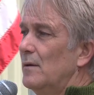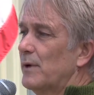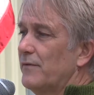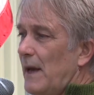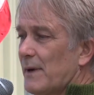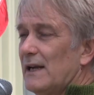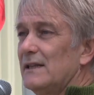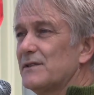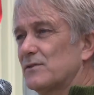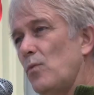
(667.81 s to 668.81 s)
but if I'm going
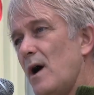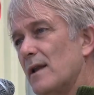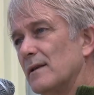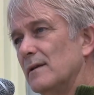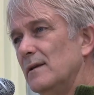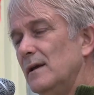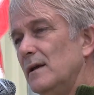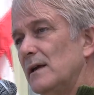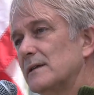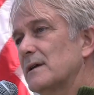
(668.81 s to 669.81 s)
to list one,
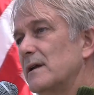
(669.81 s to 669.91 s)
it's